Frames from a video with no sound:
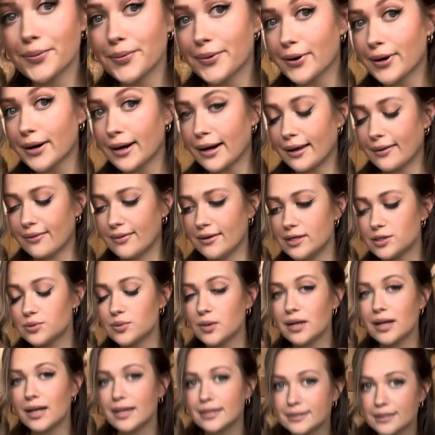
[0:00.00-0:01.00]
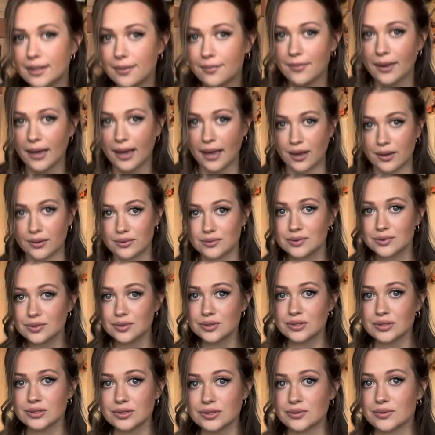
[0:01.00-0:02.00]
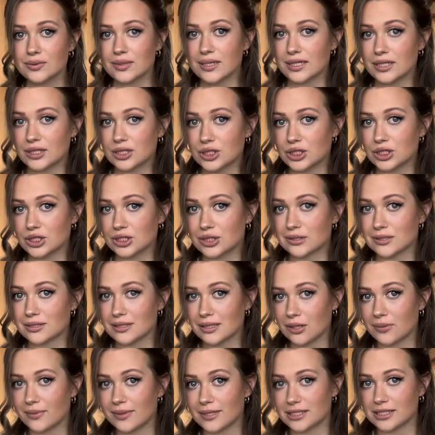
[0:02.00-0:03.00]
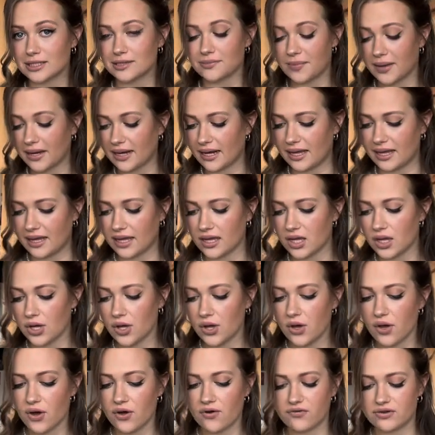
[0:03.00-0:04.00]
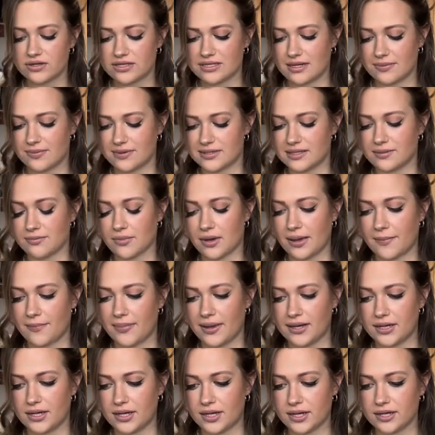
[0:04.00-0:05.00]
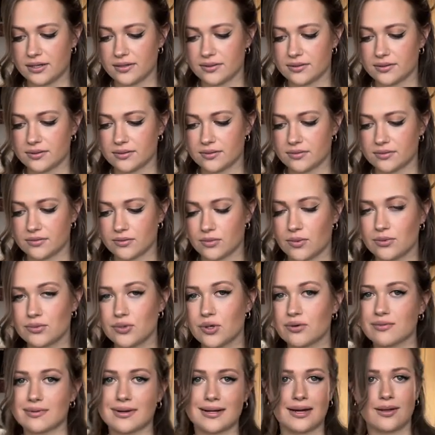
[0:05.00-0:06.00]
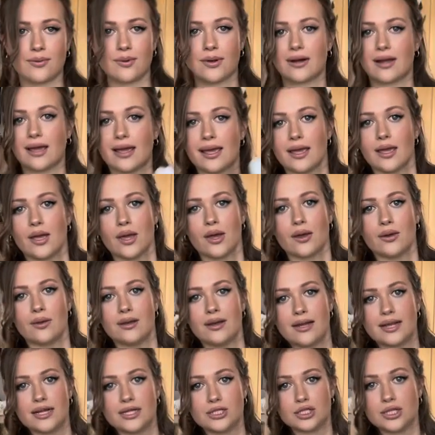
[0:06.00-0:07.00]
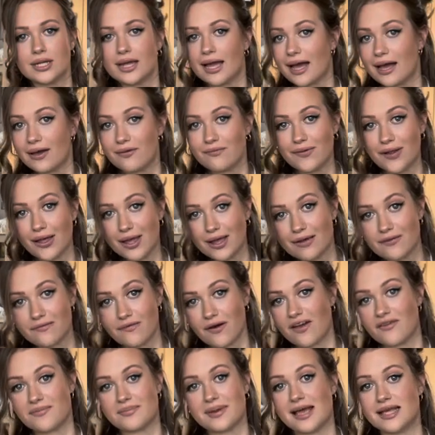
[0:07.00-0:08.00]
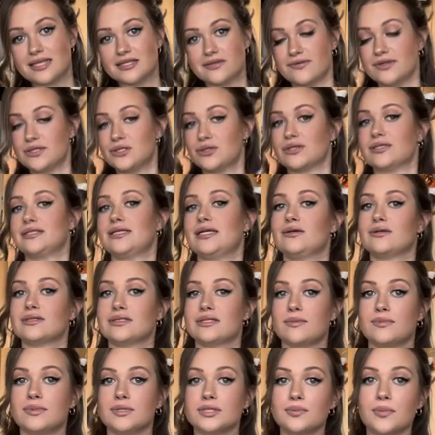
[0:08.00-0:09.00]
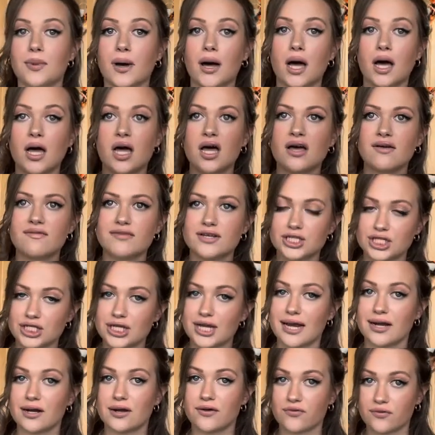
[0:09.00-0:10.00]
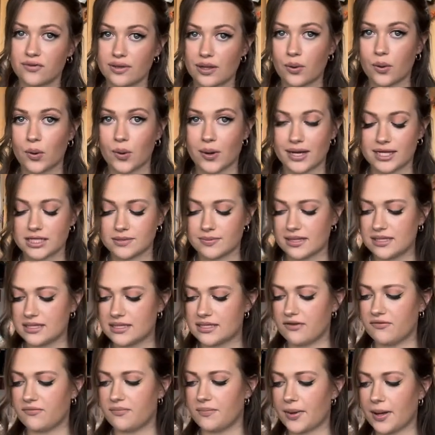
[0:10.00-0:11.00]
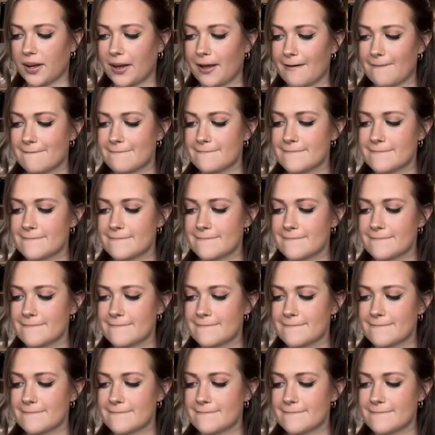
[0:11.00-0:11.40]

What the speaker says: pretty. These were like £10, which is a little bit spinny for slippers in my opinion. Well, not really, when I literally have like 5 pairs of Victoria's Secret slippers, but for Shein, I thought they were quite expensive, but